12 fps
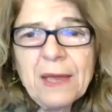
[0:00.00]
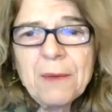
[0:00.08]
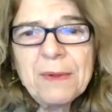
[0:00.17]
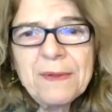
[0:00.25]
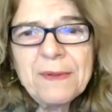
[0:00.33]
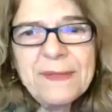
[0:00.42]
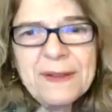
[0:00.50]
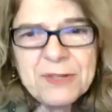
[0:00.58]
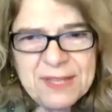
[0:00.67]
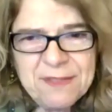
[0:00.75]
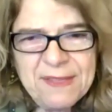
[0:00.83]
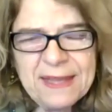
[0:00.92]
Okay, well, the
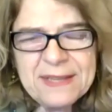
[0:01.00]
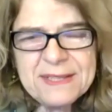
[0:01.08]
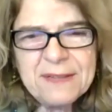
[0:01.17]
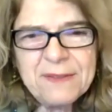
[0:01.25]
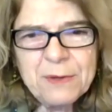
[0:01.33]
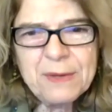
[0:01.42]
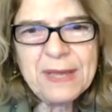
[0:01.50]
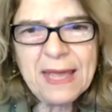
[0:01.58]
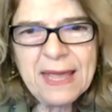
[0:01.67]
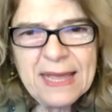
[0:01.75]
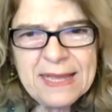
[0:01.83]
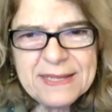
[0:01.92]
interesting thing is that the
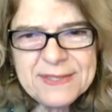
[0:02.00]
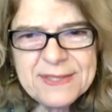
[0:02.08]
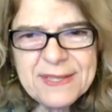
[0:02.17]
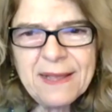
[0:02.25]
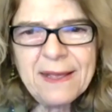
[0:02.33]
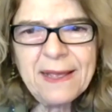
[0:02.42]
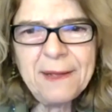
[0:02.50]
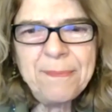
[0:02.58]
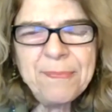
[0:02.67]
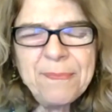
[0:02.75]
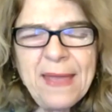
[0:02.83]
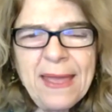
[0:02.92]
UK has
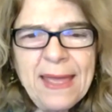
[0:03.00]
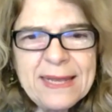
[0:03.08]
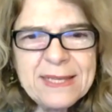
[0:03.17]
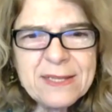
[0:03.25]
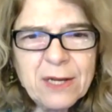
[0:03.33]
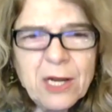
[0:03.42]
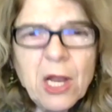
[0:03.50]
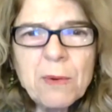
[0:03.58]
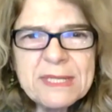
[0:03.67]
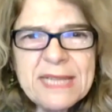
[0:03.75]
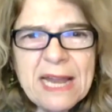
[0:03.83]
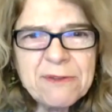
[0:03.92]
had
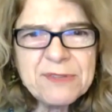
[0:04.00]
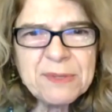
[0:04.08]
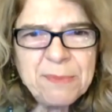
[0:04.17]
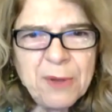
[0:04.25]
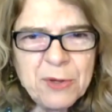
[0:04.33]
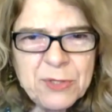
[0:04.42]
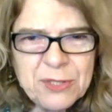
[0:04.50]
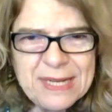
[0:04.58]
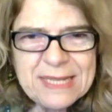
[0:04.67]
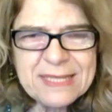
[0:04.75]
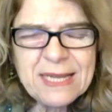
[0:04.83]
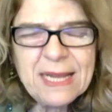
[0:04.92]
lower tariffs imposed on
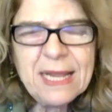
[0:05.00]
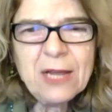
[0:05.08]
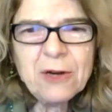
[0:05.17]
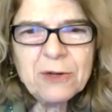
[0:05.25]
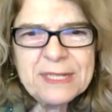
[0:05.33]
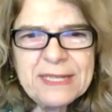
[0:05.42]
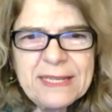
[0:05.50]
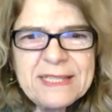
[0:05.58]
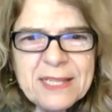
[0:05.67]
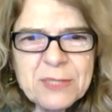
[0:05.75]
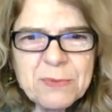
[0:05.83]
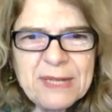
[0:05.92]
it, or at
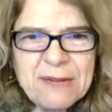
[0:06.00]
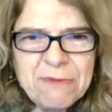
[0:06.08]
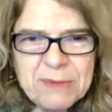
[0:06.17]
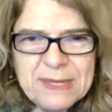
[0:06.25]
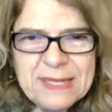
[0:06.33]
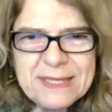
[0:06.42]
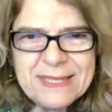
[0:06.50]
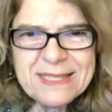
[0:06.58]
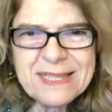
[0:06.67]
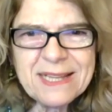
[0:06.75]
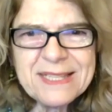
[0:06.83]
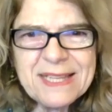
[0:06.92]
least that's what everyone is
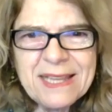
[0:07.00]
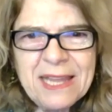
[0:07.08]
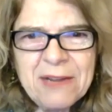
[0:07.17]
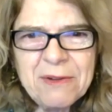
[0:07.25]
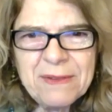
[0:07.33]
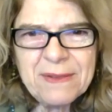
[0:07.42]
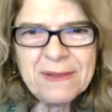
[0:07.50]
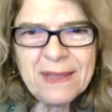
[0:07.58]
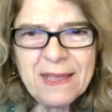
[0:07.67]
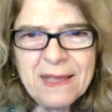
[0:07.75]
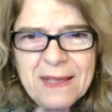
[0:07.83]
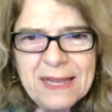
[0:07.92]
discussing here
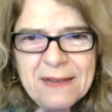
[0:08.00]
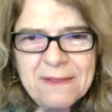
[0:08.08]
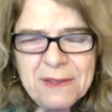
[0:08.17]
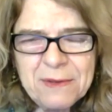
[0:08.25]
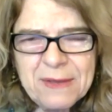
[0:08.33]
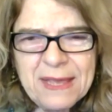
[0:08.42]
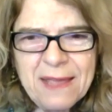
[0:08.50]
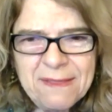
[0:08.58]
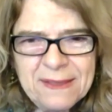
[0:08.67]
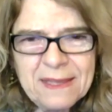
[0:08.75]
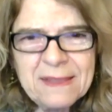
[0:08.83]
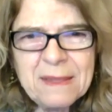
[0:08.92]
in the UK,
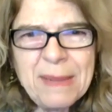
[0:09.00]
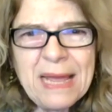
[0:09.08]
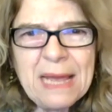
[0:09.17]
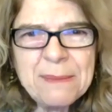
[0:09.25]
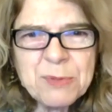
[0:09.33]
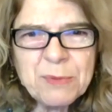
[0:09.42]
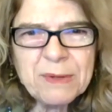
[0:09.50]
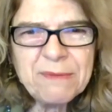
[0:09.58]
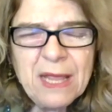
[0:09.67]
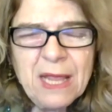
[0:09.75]
thinking that perhaps we've